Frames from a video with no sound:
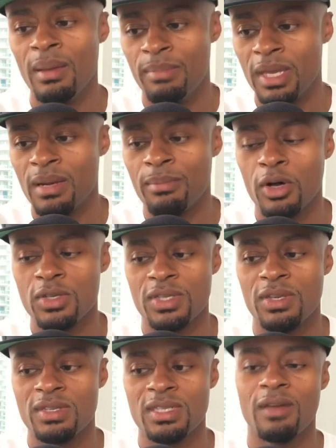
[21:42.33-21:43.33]
Being a boss to
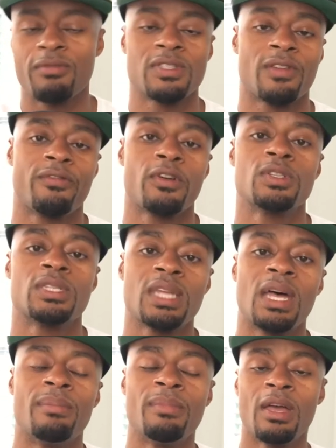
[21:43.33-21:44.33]
yourself is the first
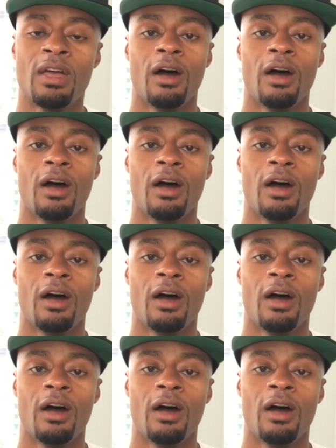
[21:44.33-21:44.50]
step